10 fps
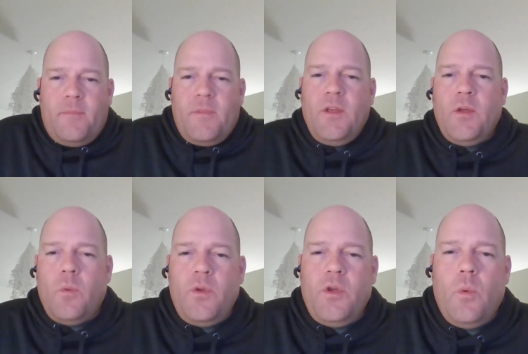
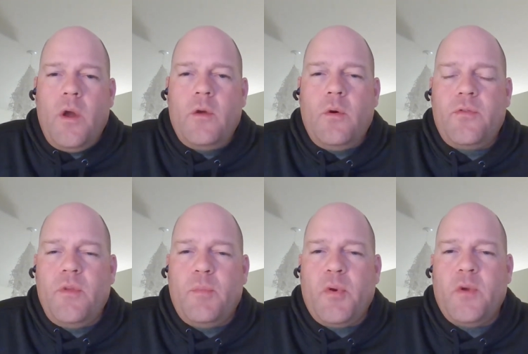You'll want to go
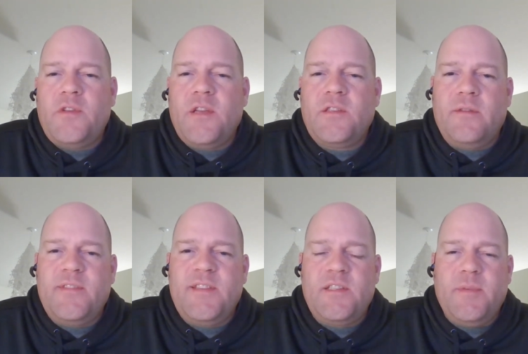through the process of
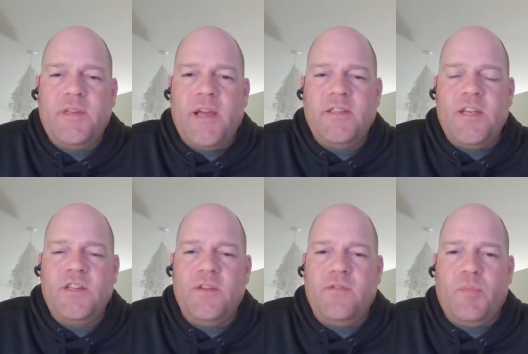
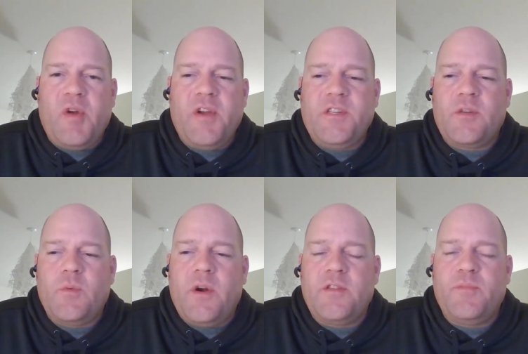systematization of your project,
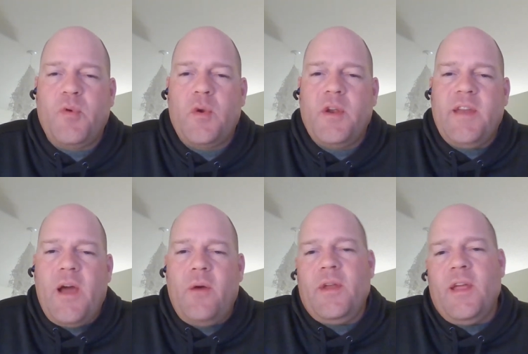where it's broken
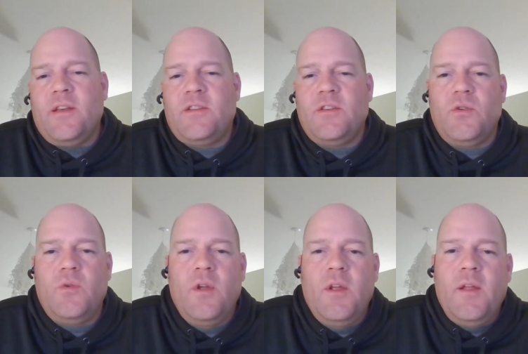down
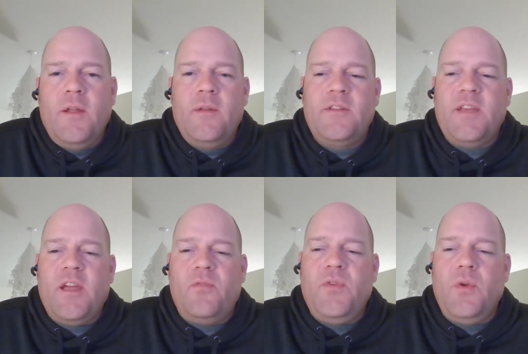into, say,
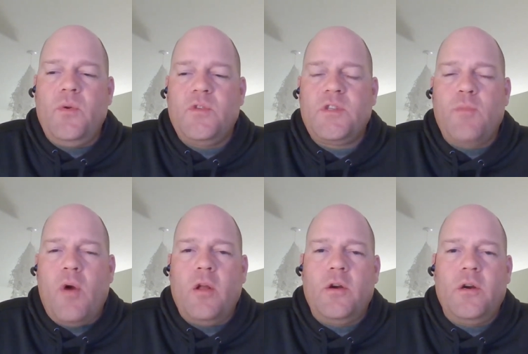a few
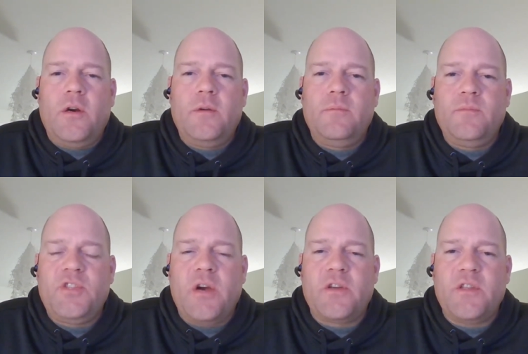smaller
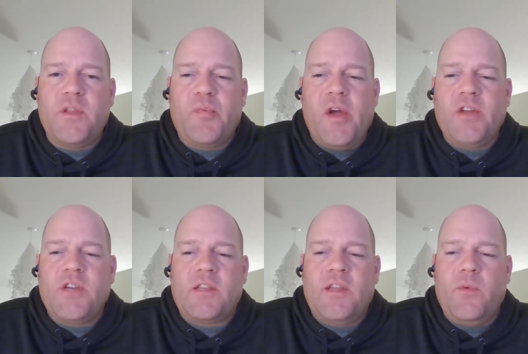chunks of the
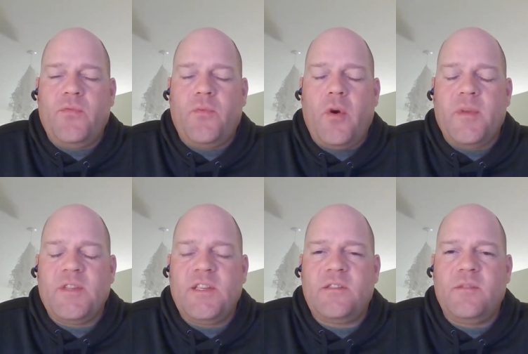project that would form a
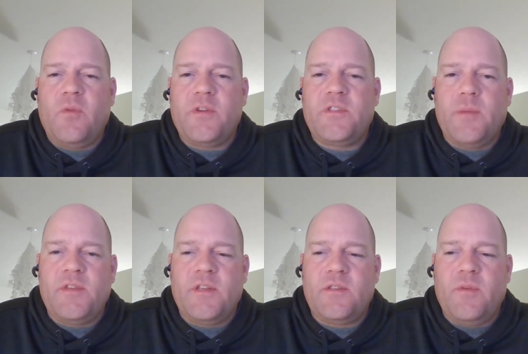system or
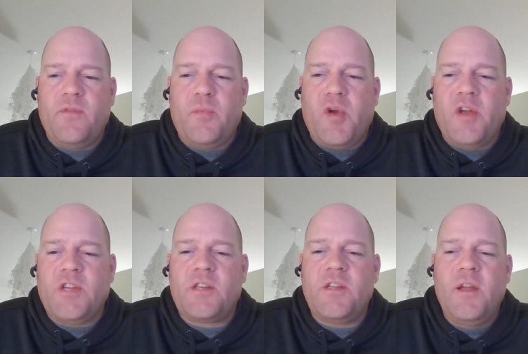subsystem of the project.